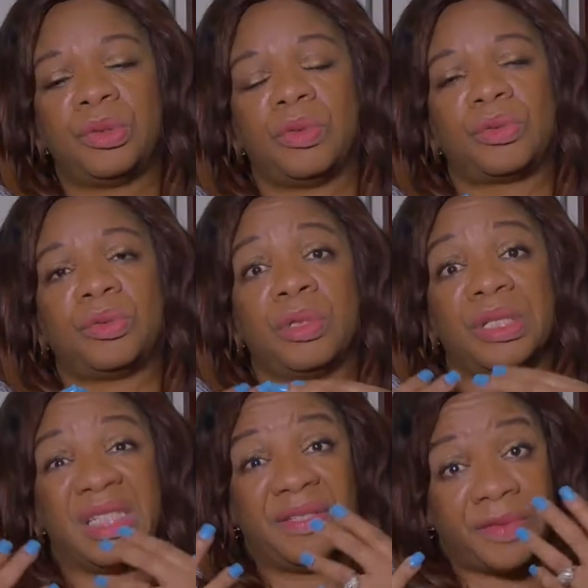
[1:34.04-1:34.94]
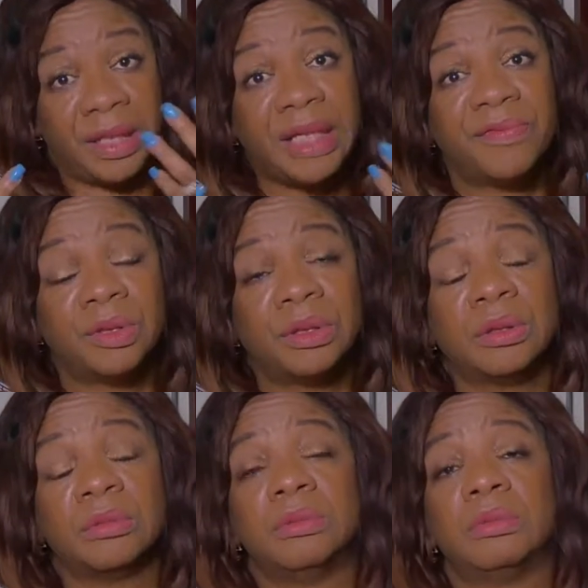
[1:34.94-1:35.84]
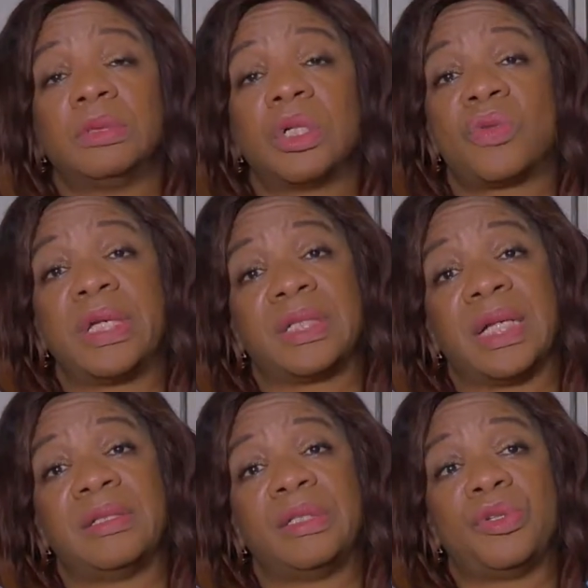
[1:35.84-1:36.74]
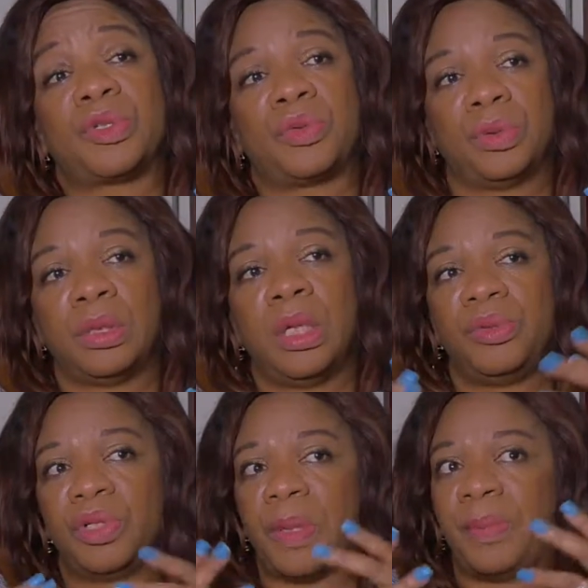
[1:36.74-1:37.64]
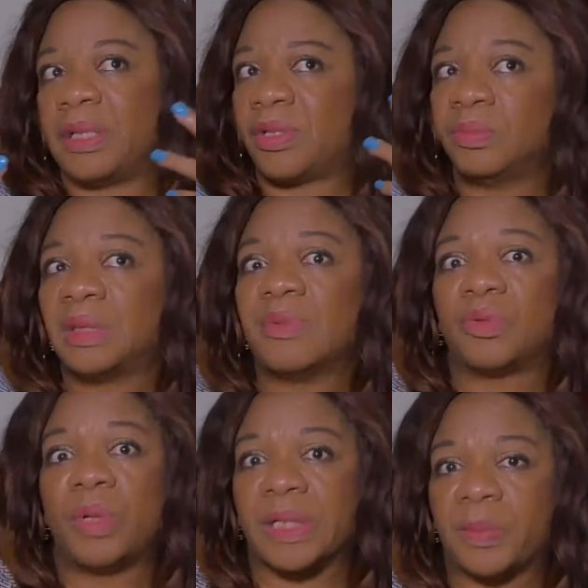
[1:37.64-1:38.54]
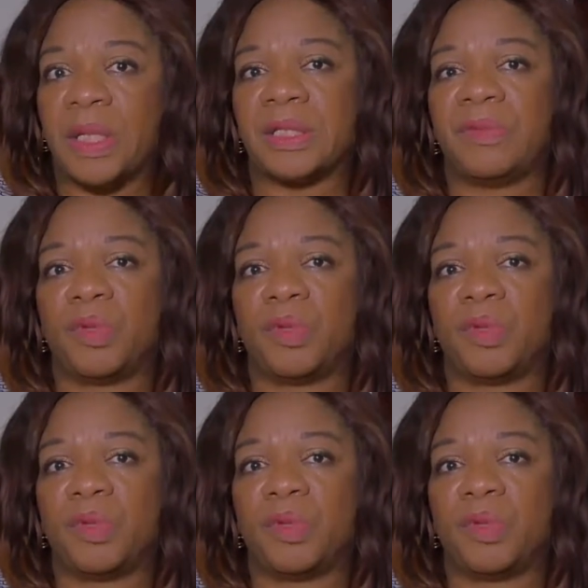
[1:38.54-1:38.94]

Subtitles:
you want to go on TV even, because when you're starting a new school, newspapers sometimes too expensive.